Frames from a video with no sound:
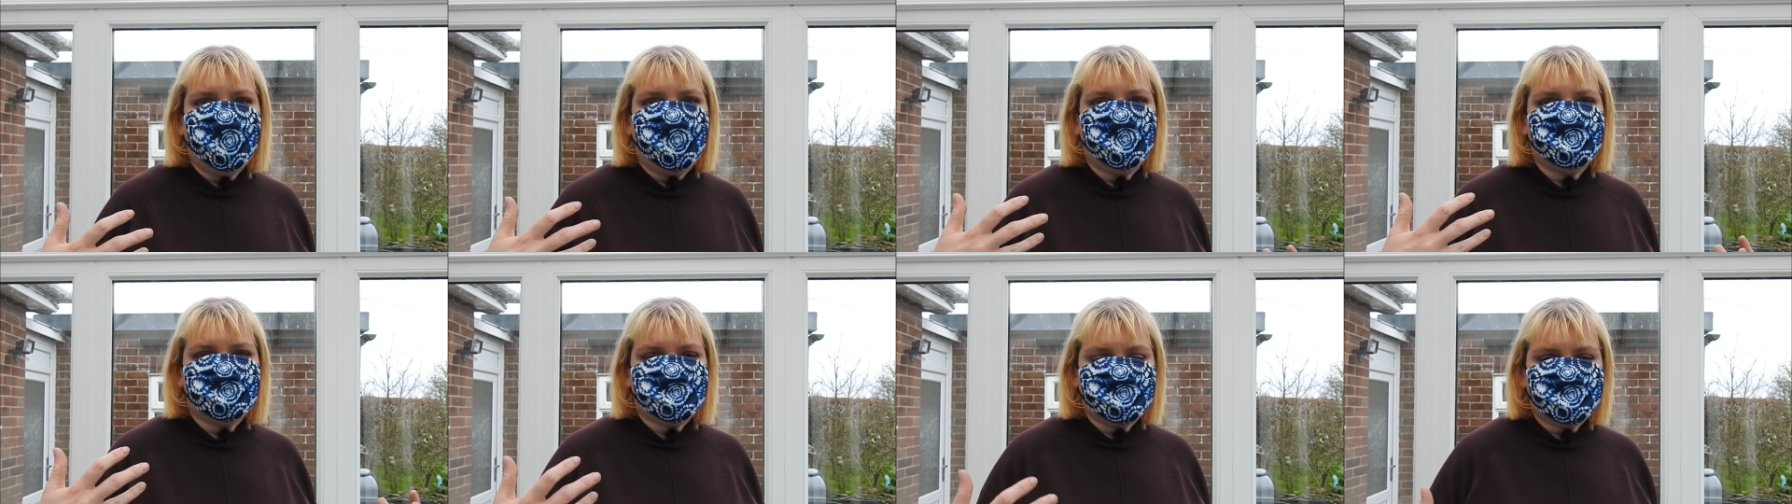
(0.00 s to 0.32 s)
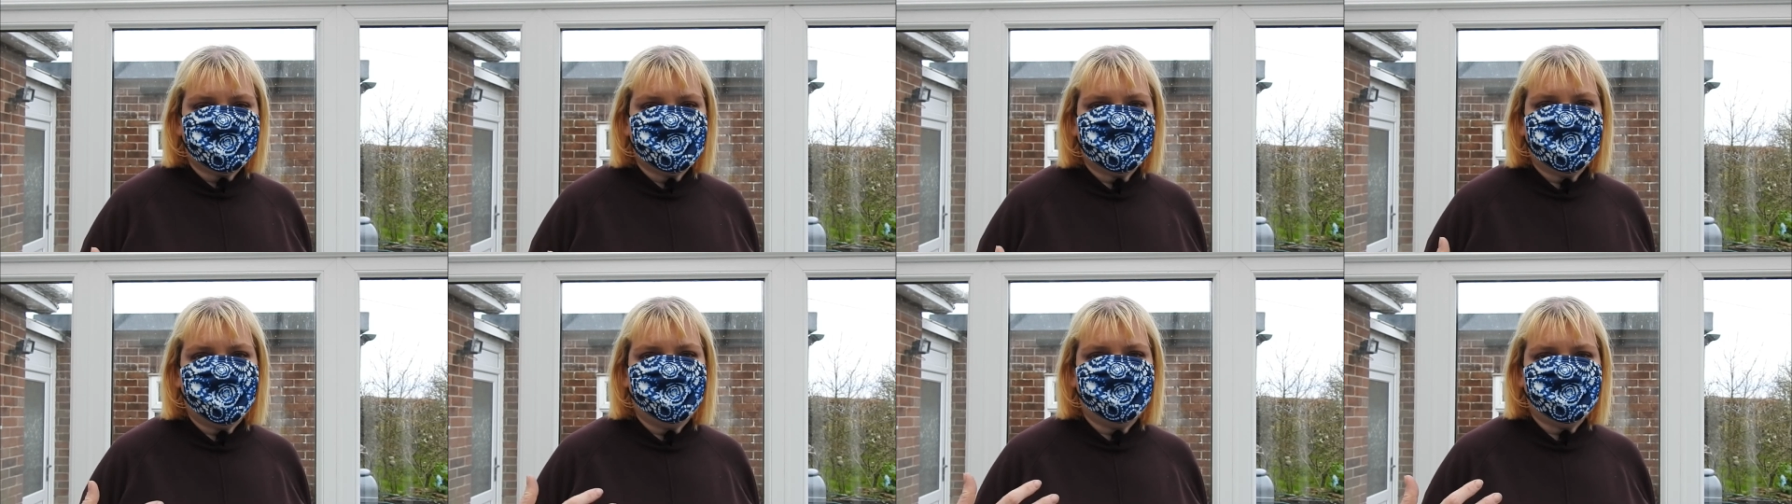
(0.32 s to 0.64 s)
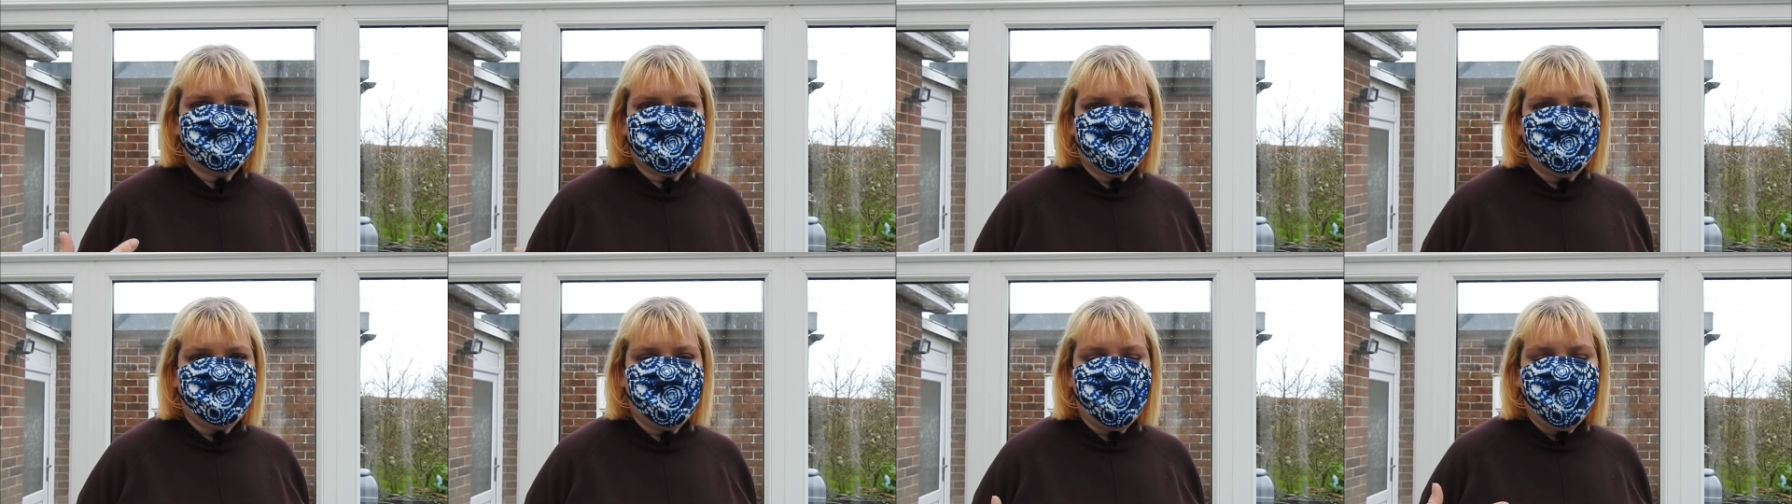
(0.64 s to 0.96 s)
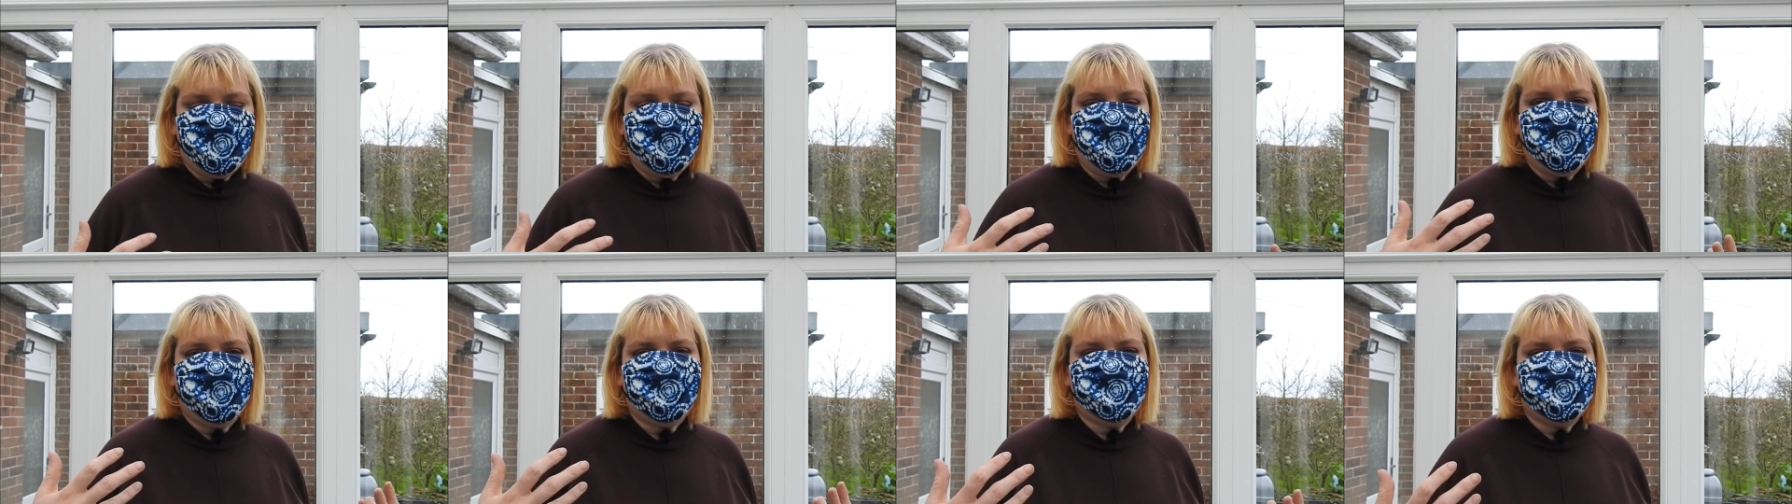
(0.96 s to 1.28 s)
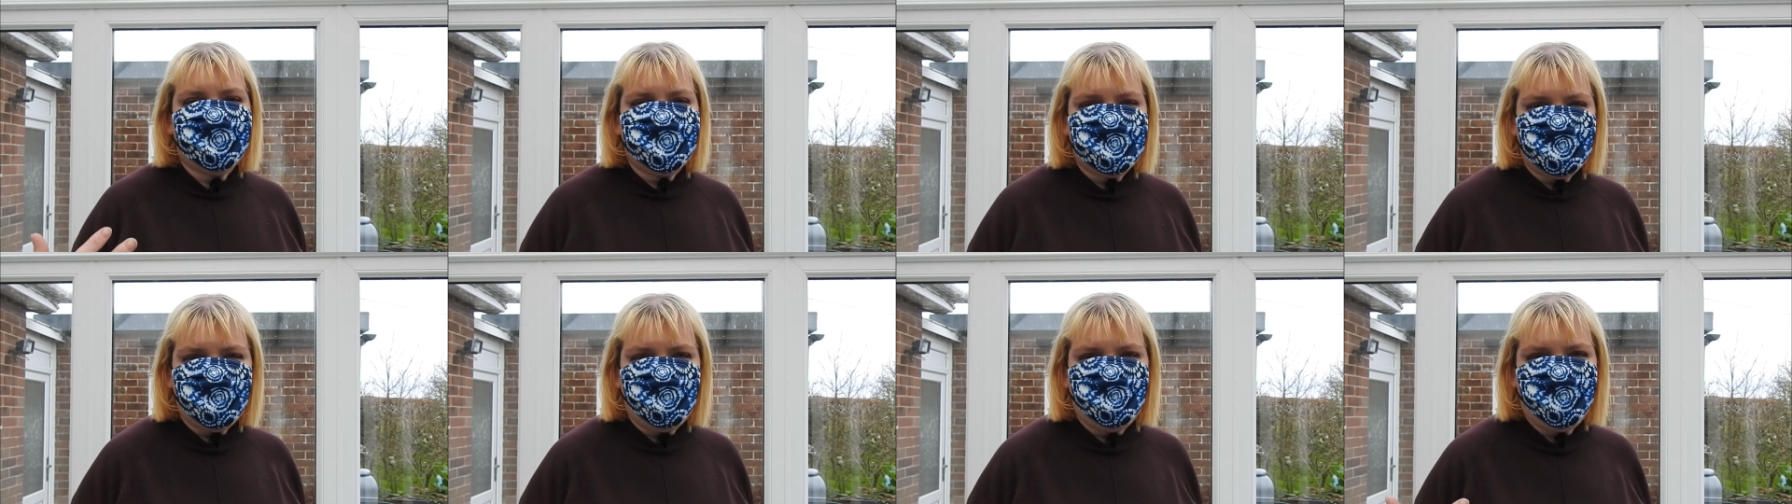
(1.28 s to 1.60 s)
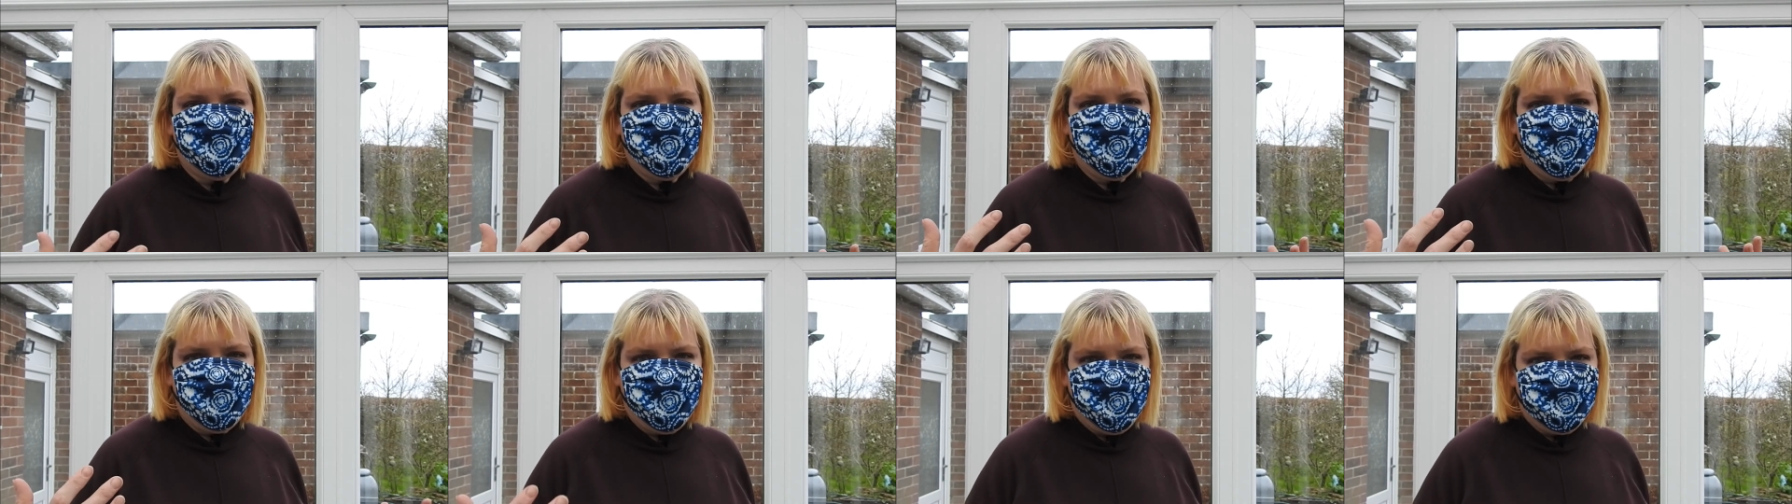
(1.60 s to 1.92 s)
it just gives them a little
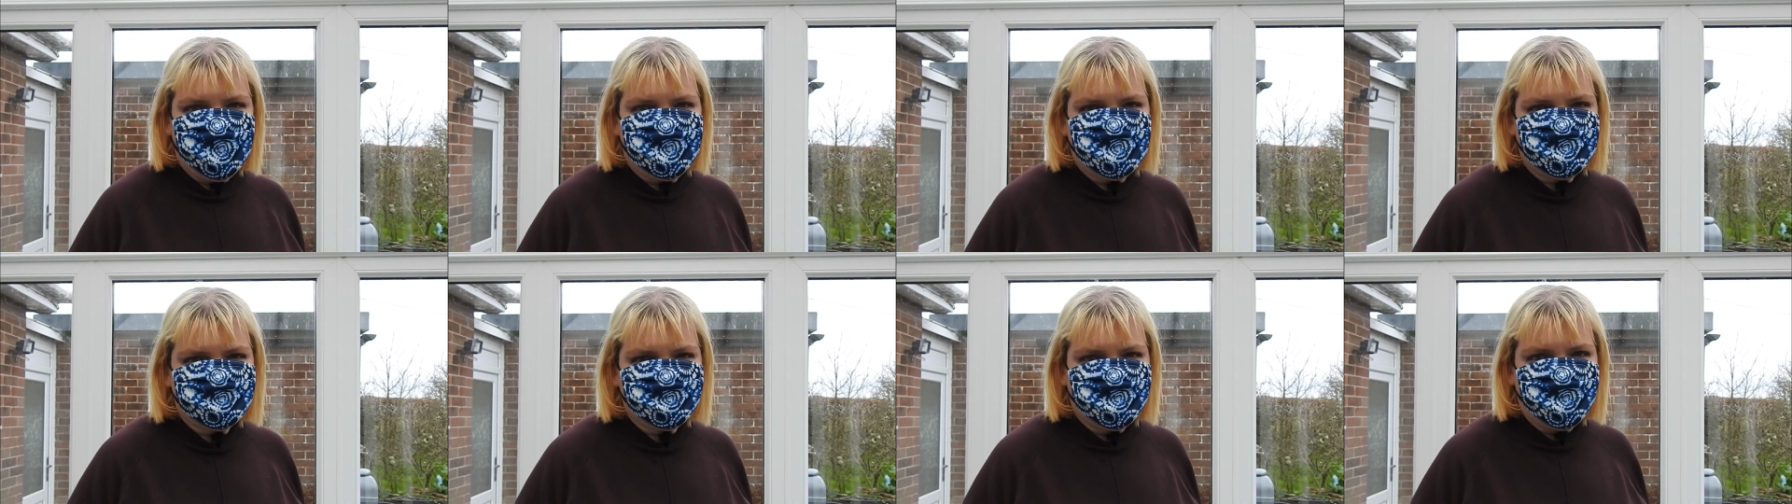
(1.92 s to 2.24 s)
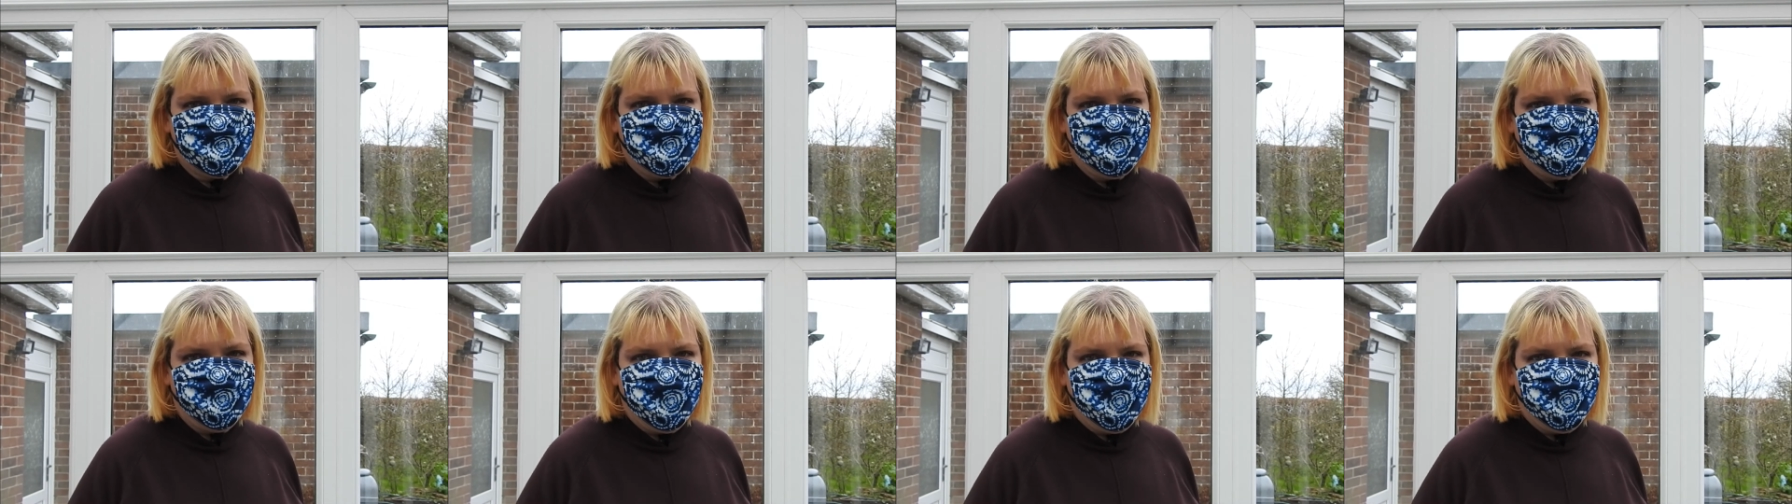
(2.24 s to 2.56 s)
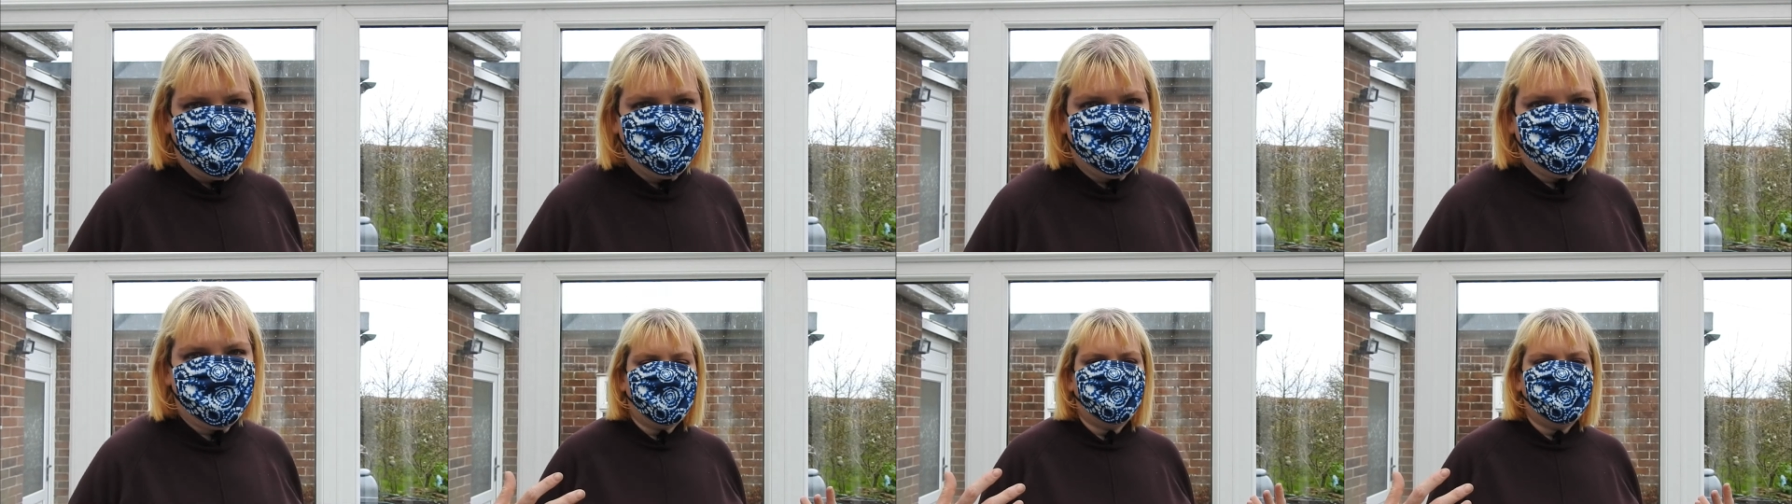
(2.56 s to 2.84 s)
bit extra life.